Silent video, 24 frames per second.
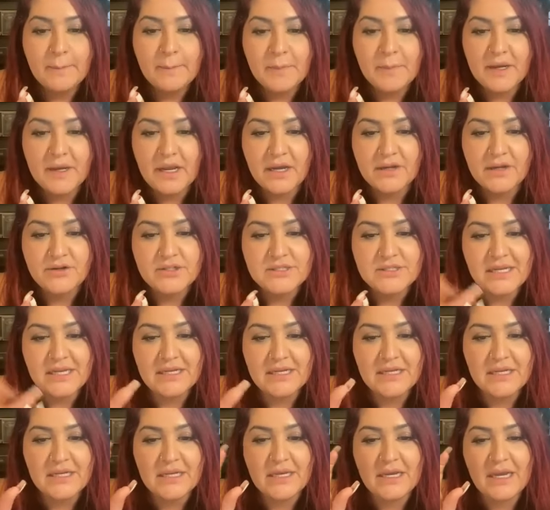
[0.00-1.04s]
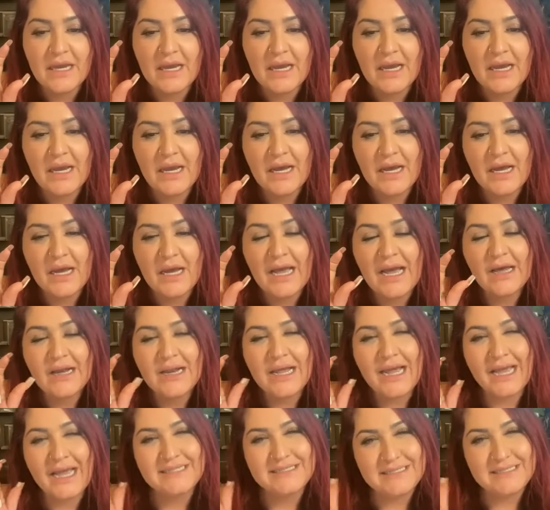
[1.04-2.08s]
but understanding how
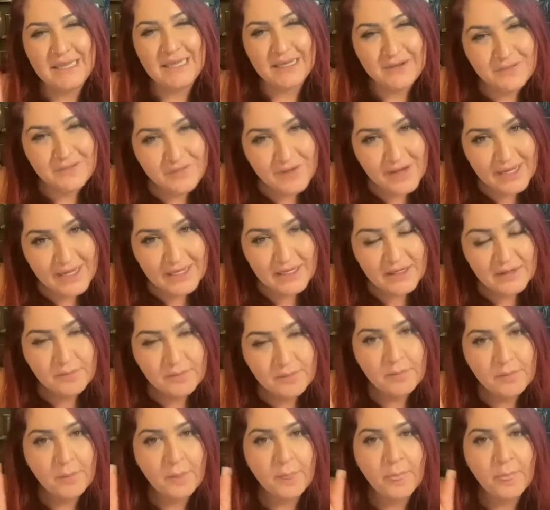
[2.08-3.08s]
to identify it